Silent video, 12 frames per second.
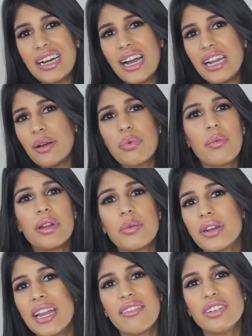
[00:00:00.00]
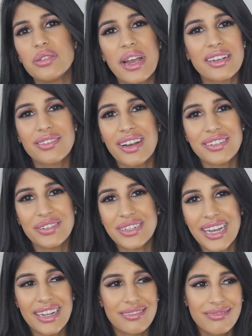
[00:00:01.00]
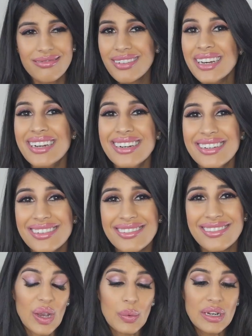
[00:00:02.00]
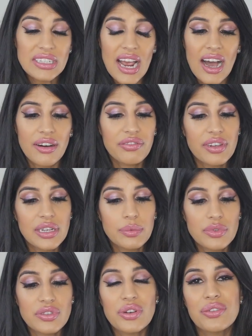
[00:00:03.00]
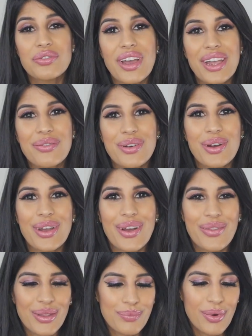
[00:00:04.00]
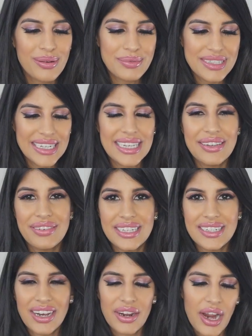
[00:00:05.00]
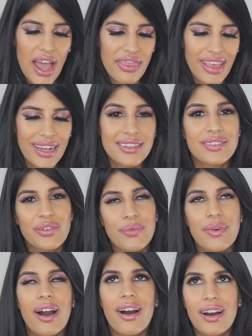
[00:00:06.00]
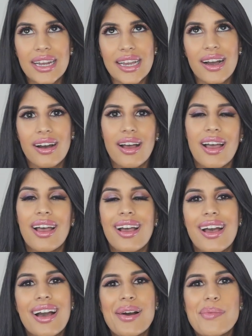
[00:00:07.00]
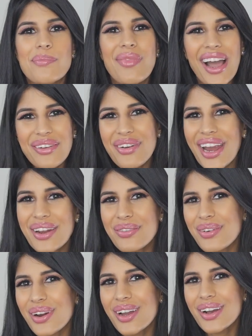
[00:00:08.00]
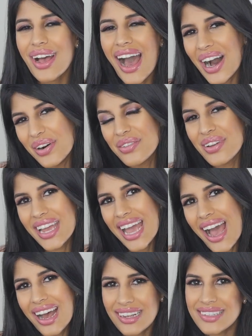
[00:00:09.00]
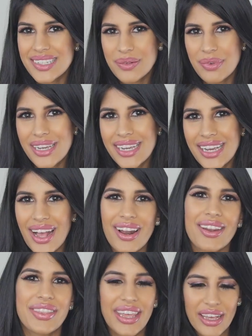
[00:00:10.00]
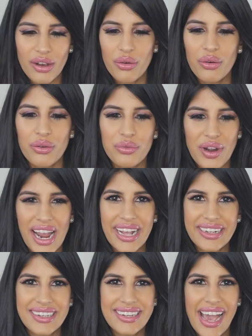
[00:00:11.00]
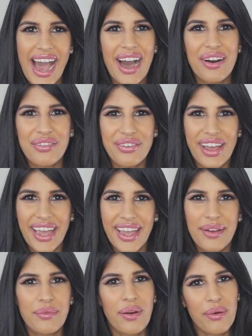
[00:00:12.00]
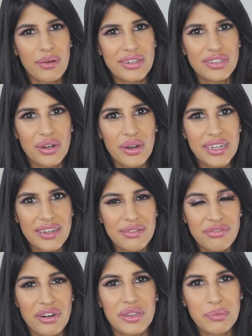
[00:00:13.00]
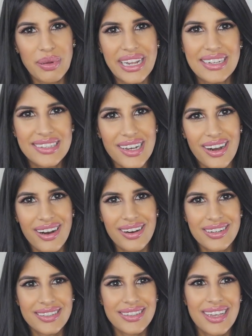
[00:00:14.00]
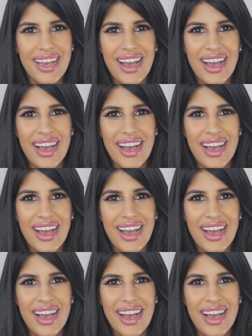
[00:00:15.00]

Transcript: And I probably would never do X Factor again. Which outfit was your favourite on the Bom Diggy video? And that's from Alia. My favourite outfit has to be the all red outfit where we shot in front of the police cars.